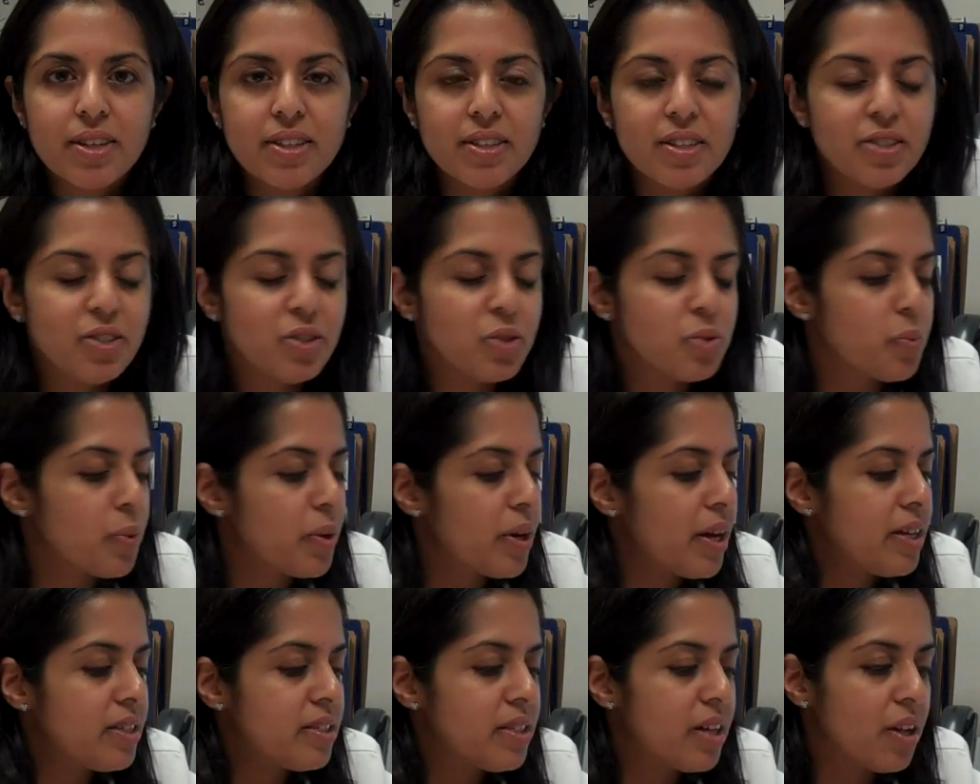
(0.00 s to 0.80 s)
And this is
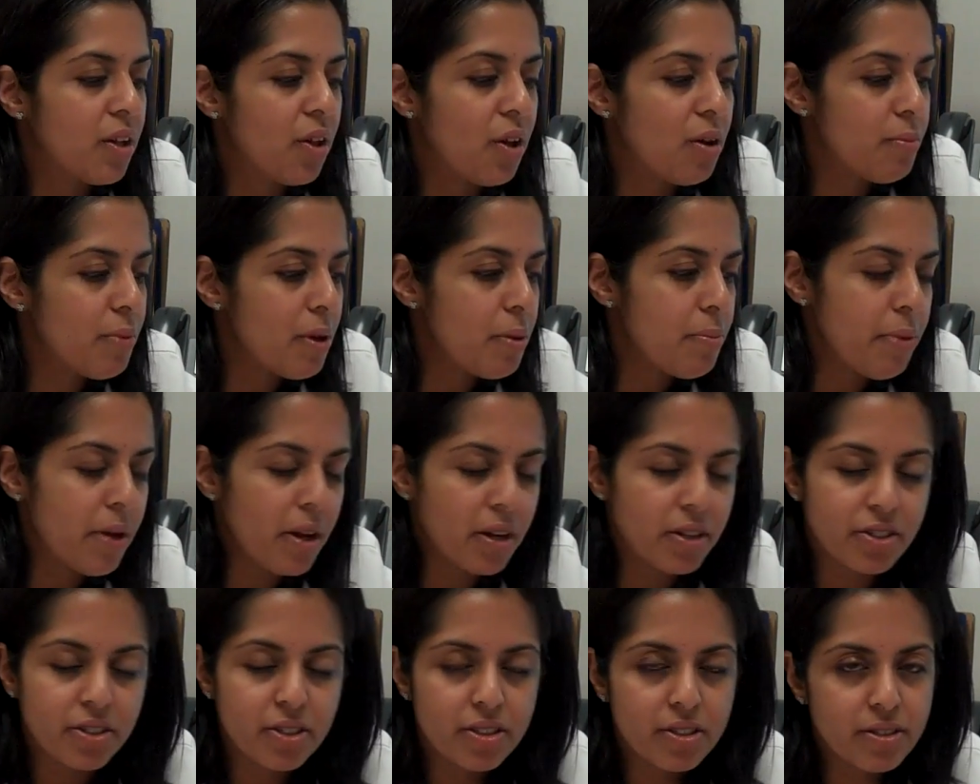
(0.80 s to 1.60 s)
what I tell all my
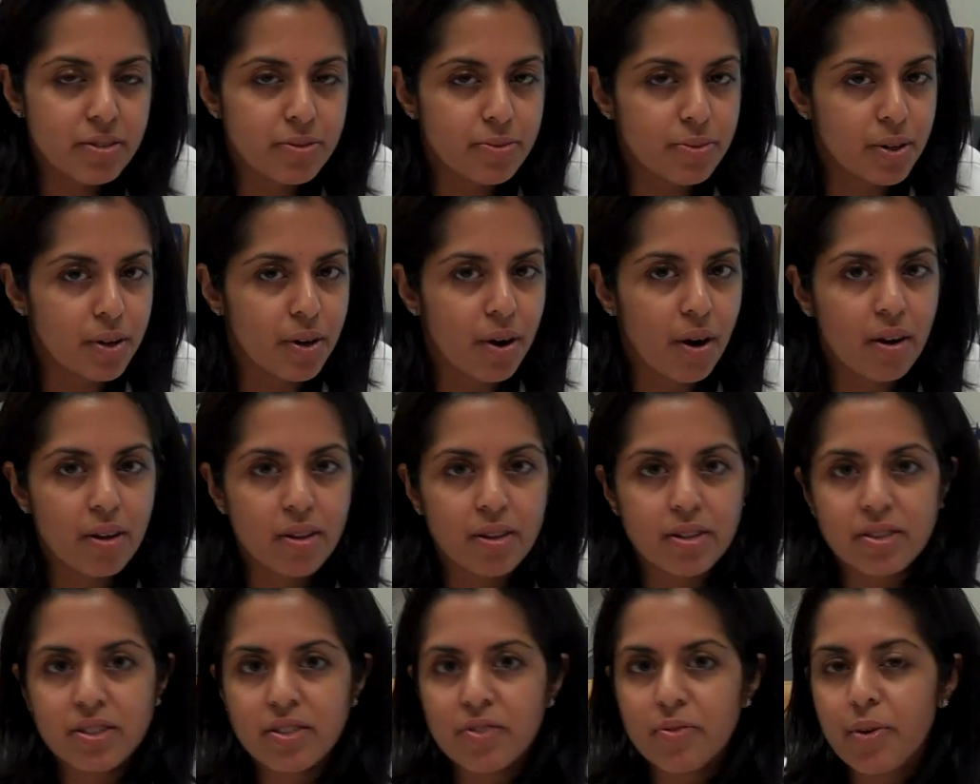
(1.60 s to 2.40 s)
patients,
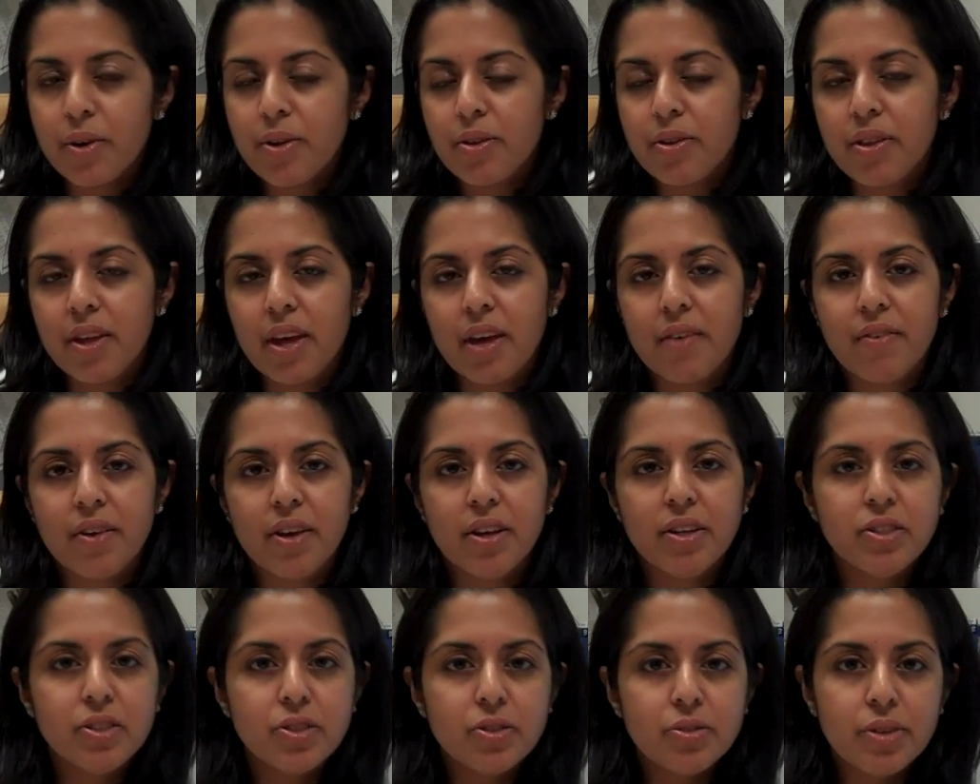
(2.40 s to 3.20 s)
regardless of whether they have a
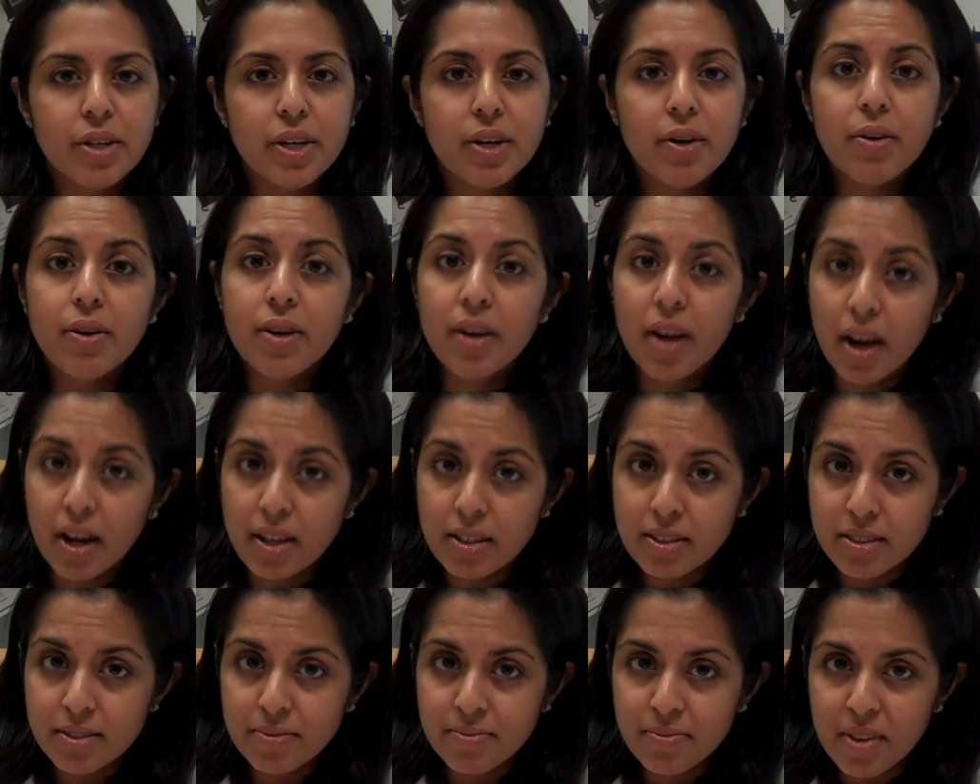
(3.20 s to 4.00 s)
history or
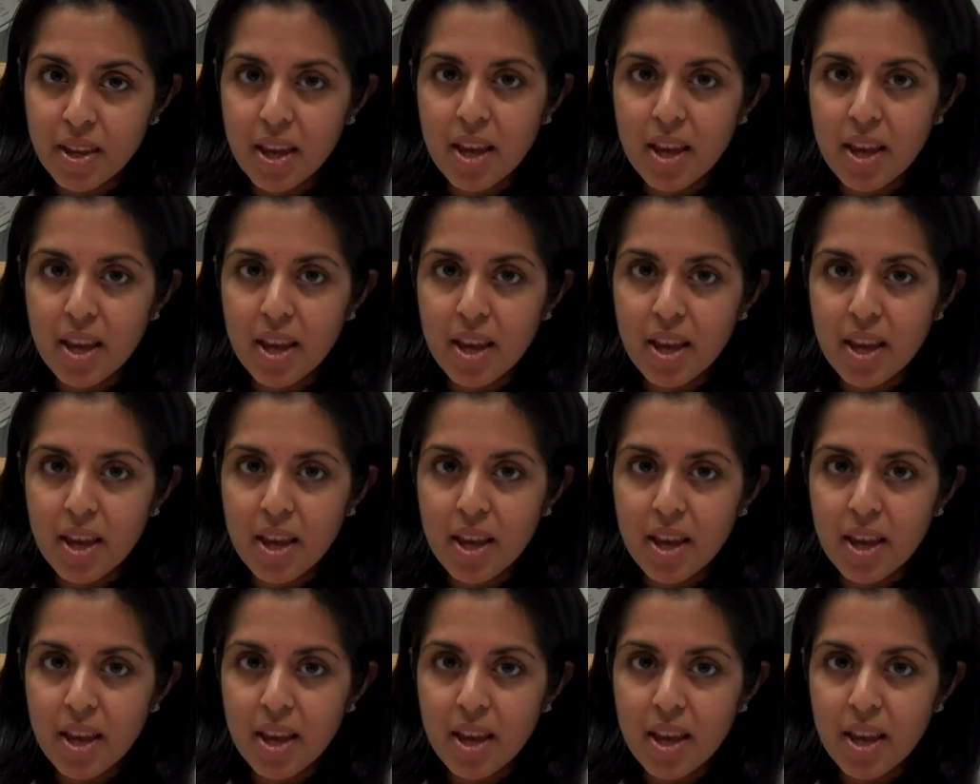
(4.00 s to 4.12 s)
not.